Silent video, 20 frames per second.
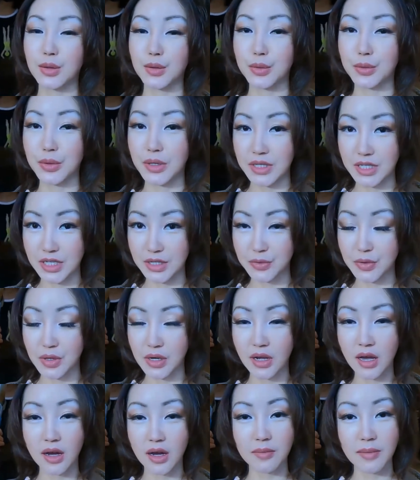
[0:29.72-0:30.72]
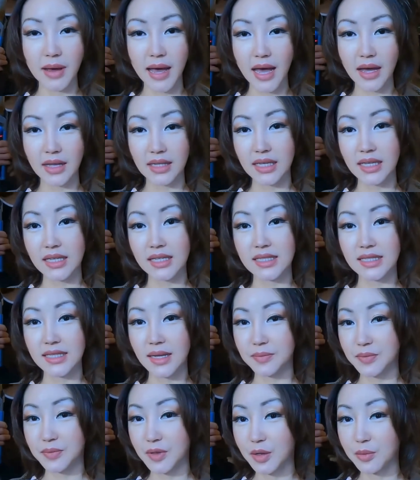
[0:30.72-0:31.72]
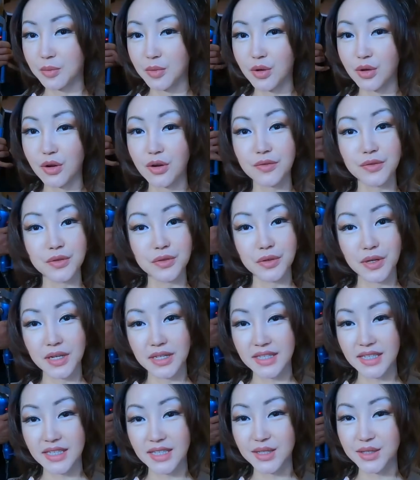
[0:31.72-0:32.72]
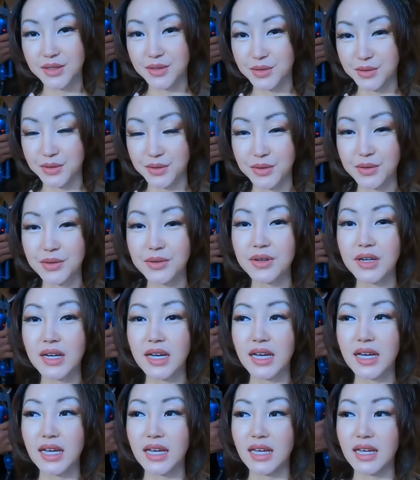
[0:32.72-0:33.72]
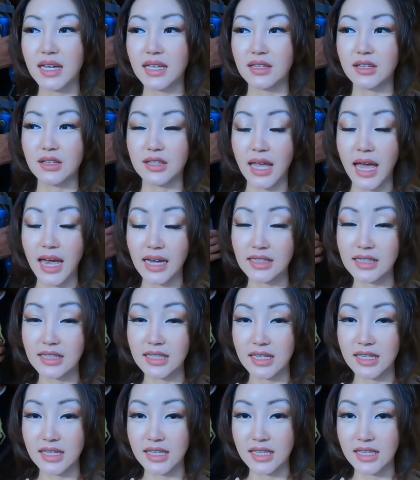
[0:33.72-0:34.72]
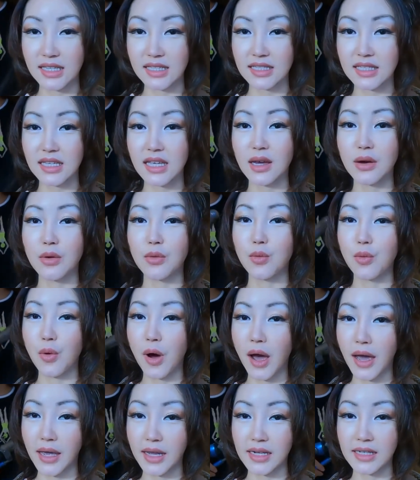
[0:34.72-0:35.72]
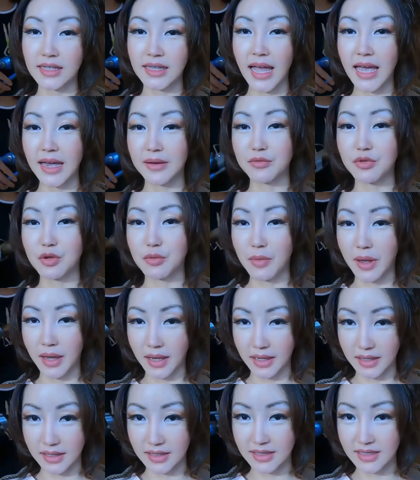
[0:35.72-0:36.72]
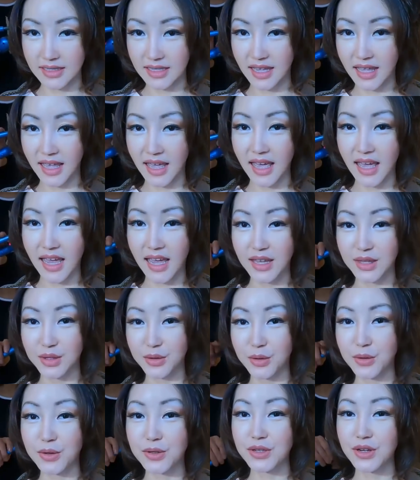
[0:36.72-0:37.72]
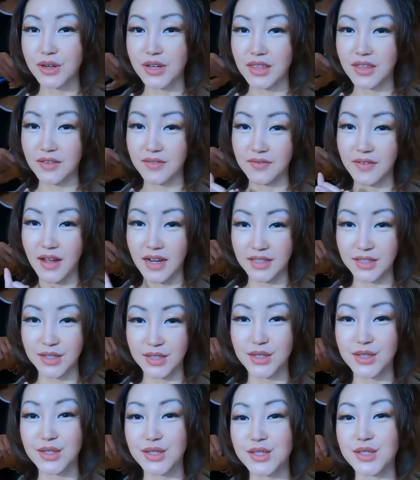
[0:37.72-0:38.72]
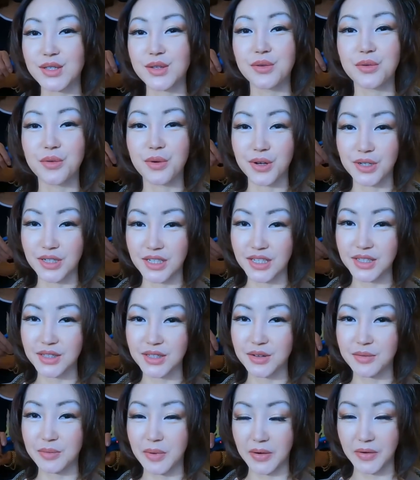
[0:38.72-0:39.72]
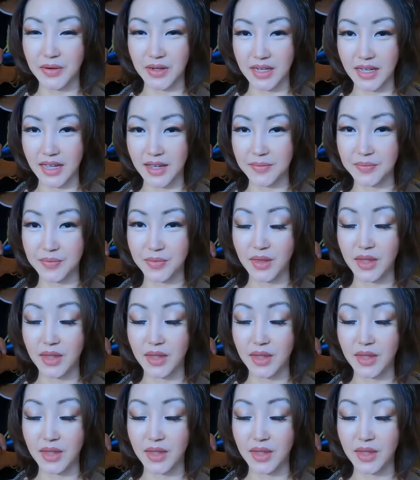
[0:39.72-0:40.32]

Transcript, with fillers: which will come out in September of 22. The title is While Time Remains A North Korean Defectors Warning to America.